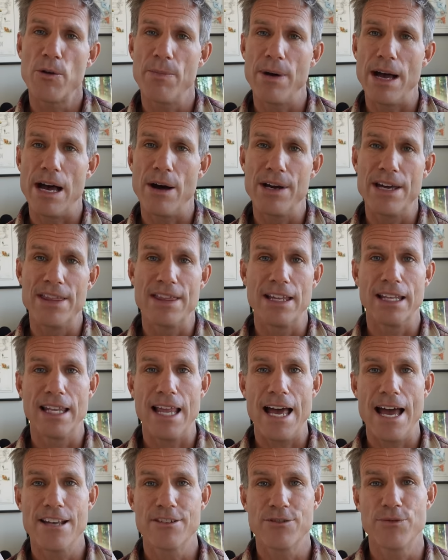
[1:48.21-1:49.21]
about in the
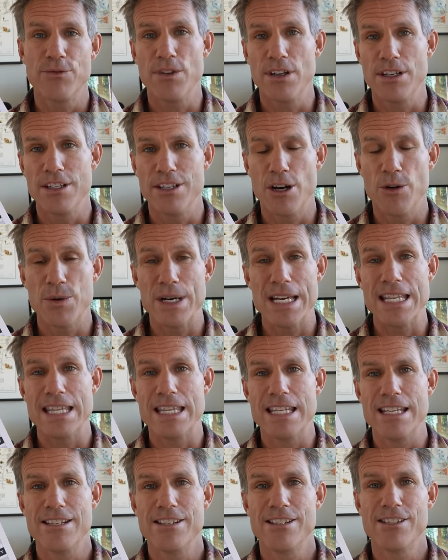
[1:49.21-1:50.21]
last video
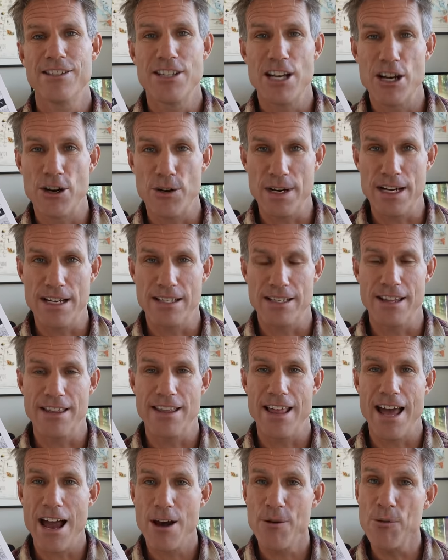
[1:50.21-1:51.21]
in this series,
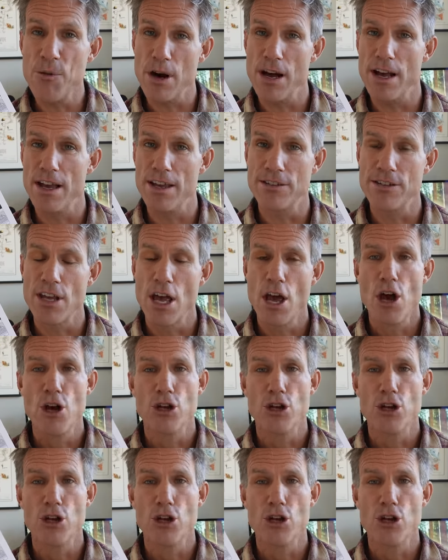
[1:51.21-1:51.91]
and that was,